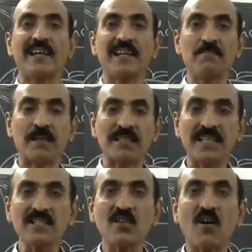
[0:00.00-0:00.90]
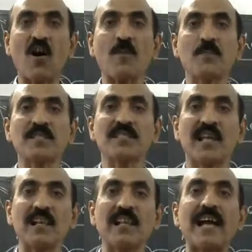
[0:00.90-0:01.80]
in presence of
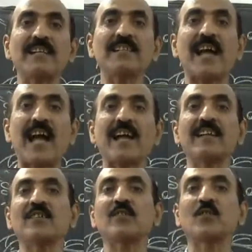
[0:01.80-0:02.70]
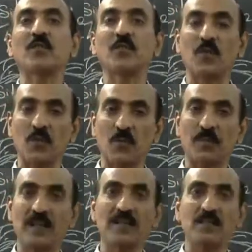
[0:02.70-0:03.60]
sunlight and
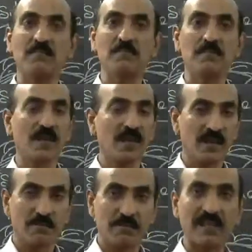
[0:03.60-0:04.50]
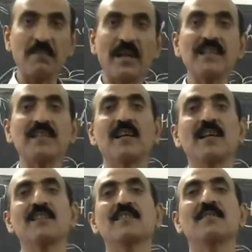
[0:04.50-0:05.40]
chlorophyll pigment.
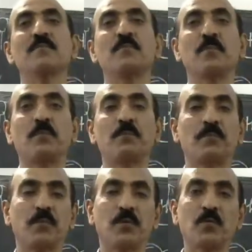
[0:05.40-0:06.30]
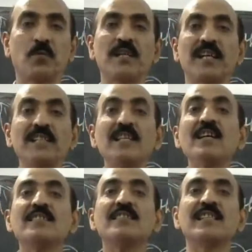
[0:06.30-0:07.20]
Food
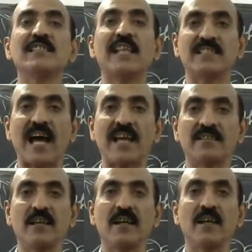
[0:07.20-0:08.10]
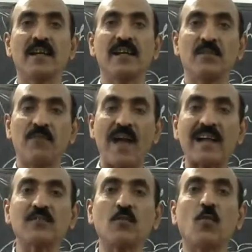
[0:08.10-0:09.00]
is synthesized. In
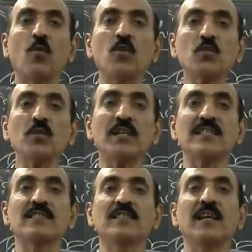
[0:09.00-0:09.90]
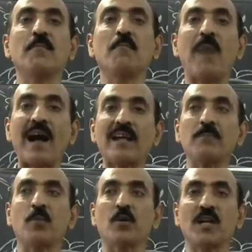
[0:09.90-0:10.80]
fact, O2 is the
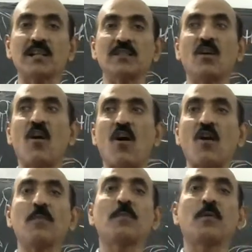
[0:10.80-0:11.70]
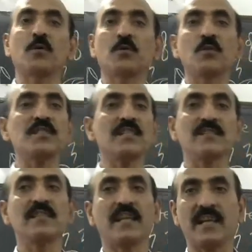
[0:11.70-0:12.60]
byproduct of
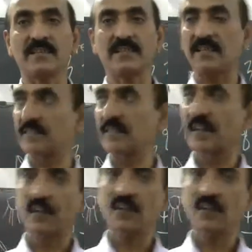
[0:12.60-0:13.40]
photosynthesis.